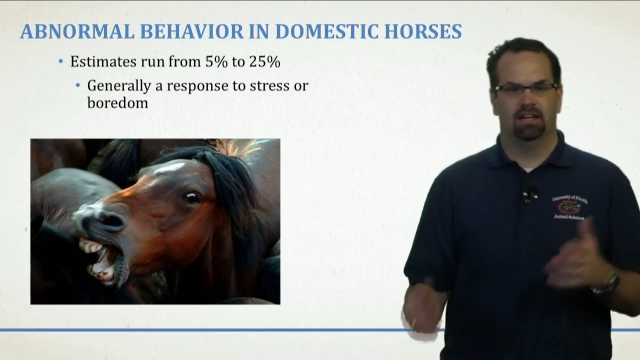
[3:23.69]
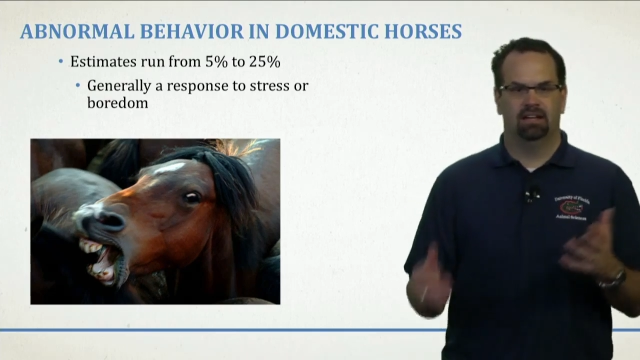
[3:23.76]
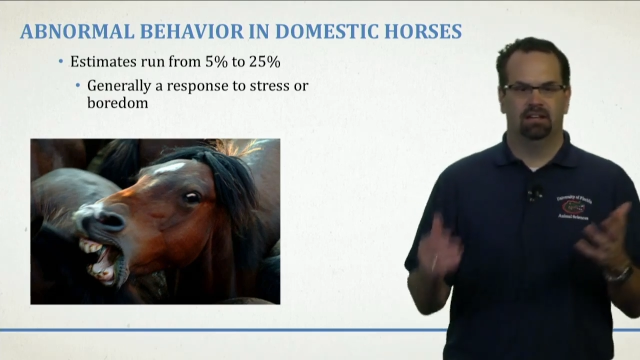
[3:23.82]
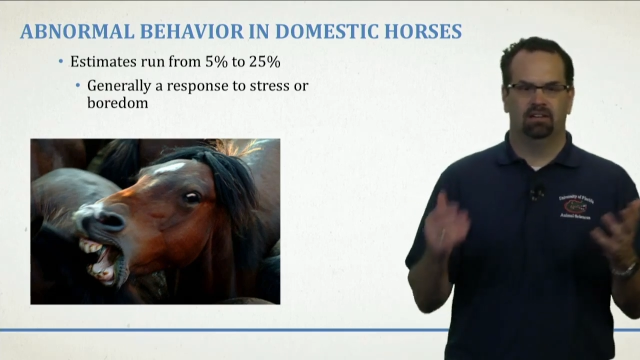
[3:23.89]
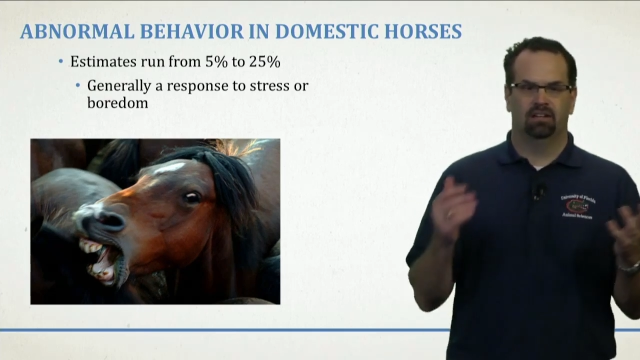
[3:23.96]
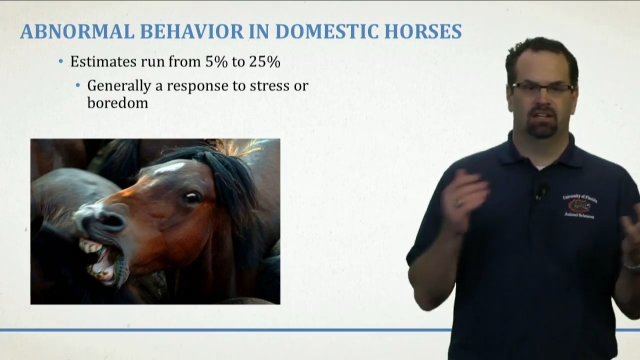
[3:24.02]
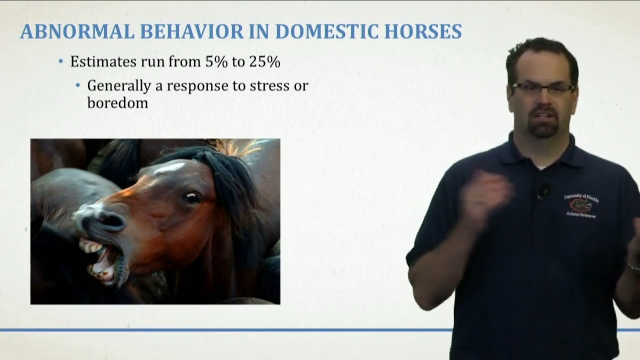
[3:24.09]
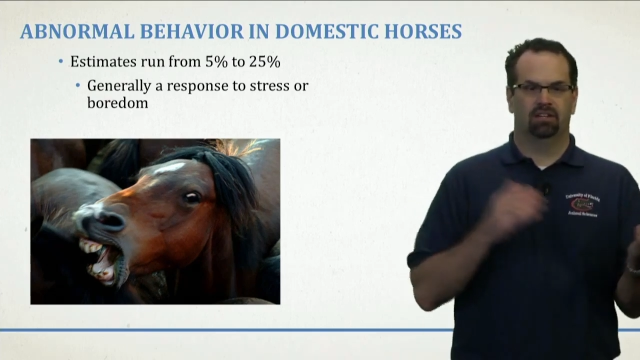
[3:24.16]

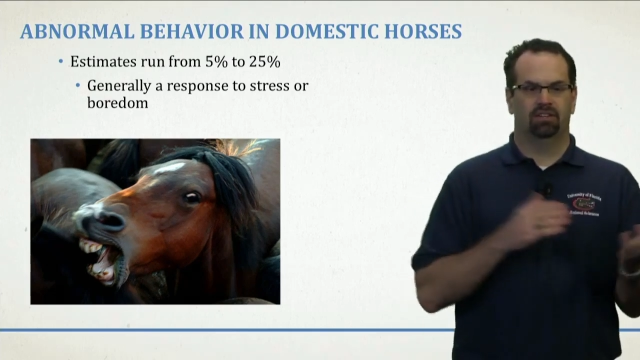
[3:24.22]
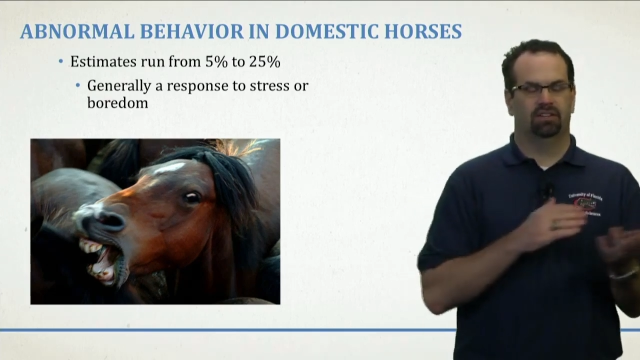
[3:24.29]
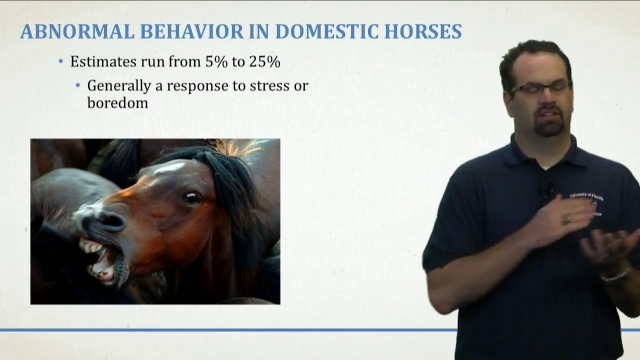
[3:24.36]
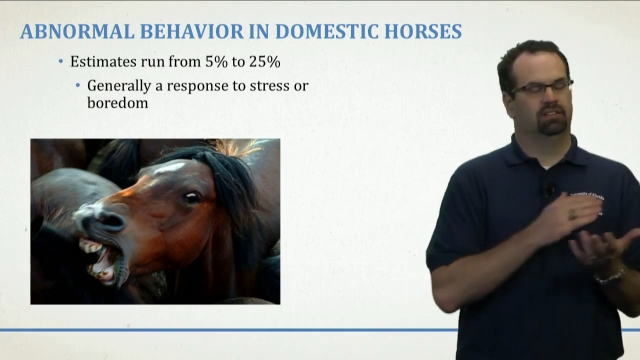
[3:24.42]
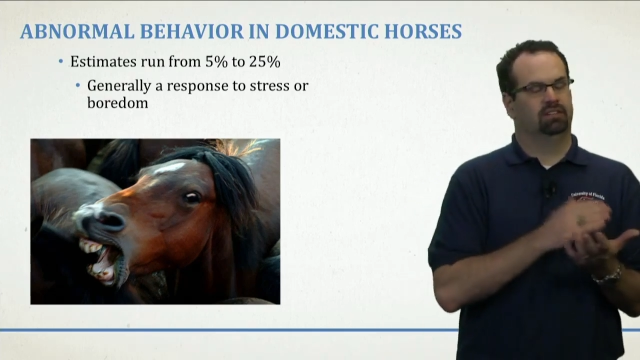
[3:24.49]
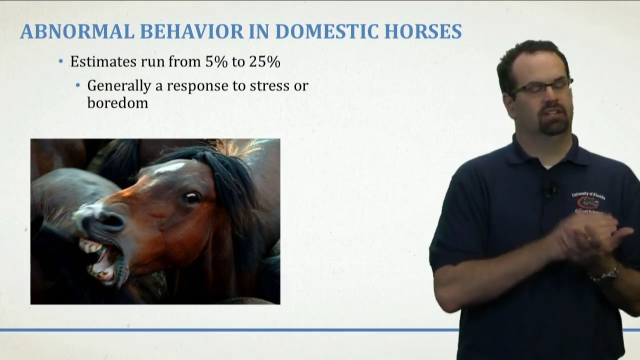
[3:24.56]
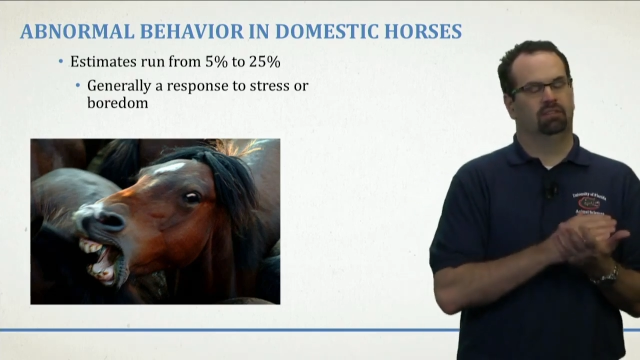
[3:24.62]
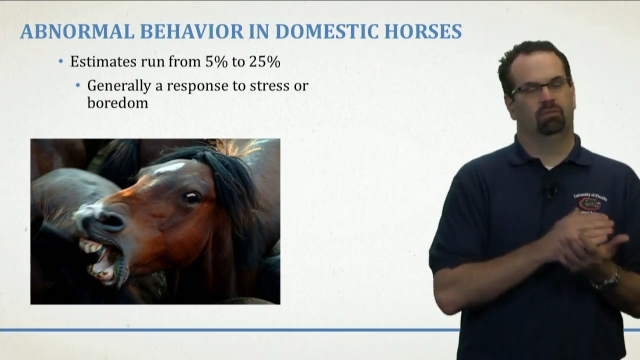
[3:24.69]
And
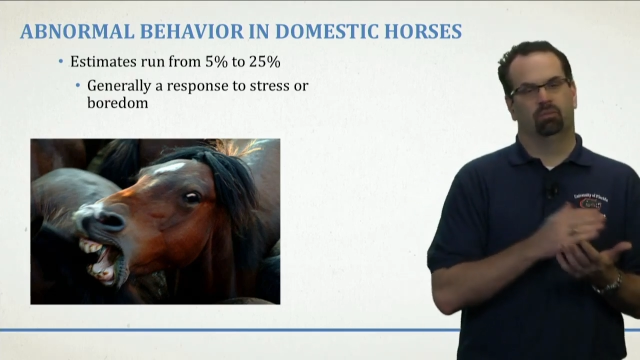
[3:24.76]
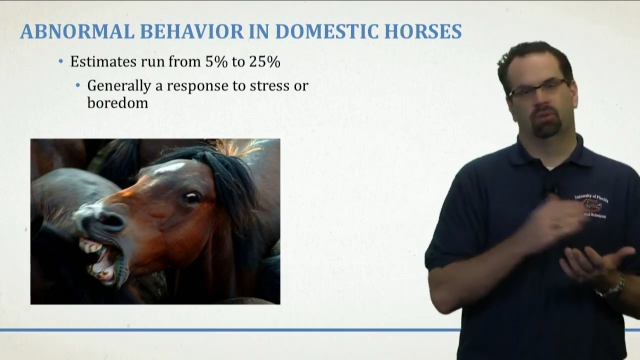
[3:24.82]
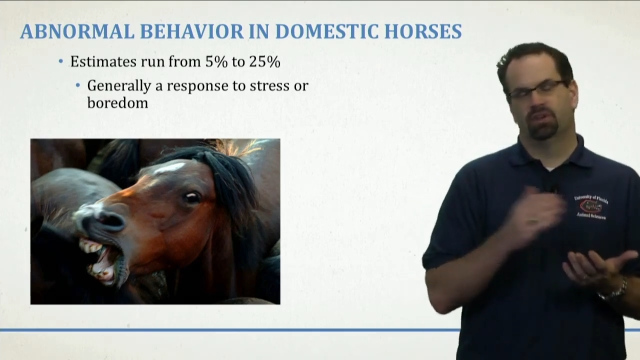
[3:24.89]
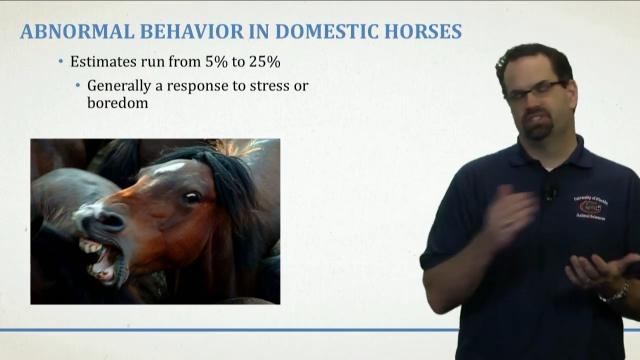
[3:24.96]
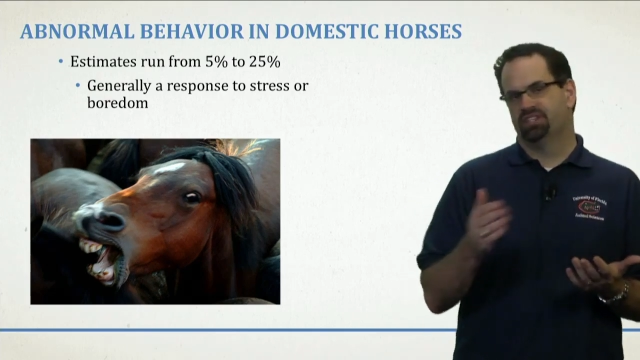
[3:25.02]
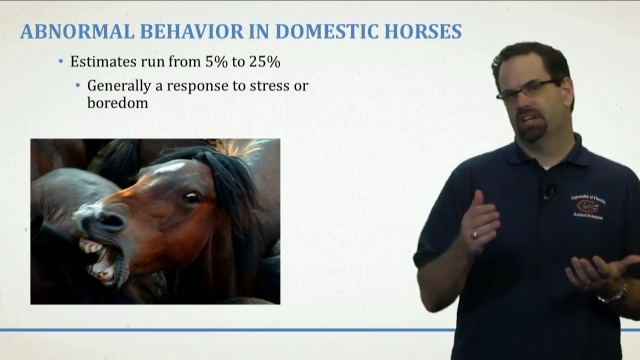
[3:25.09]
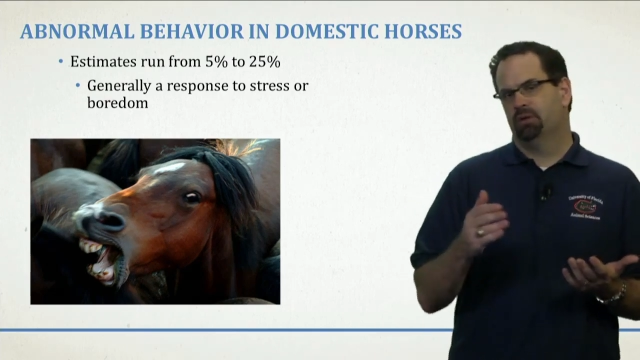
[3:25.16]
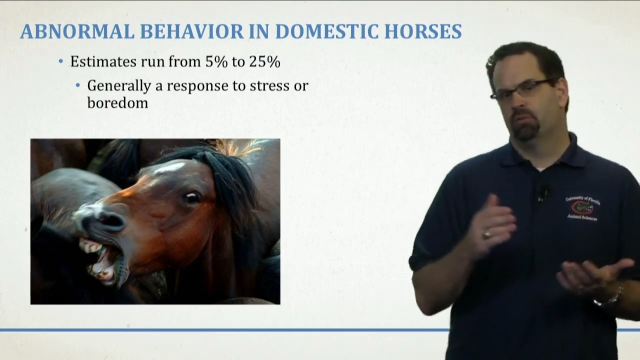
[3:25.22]
it
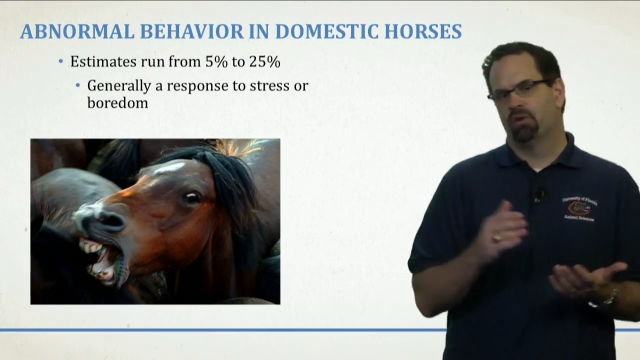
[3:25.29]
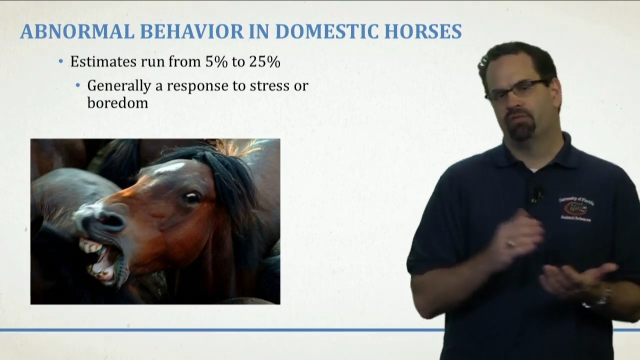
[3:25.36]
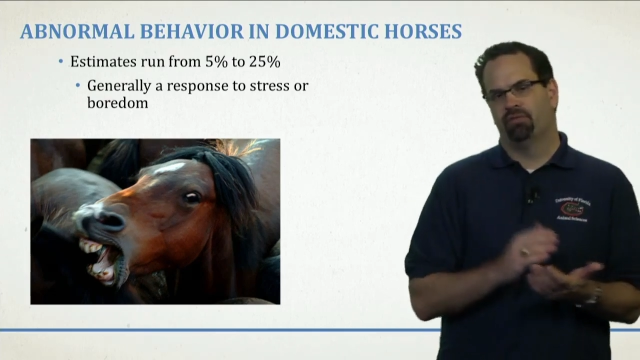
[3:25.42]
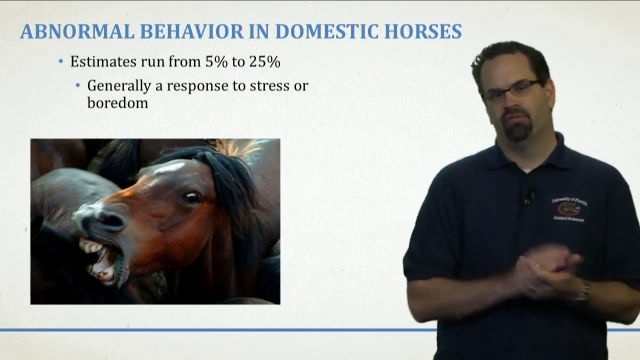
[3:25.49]
runs anywhere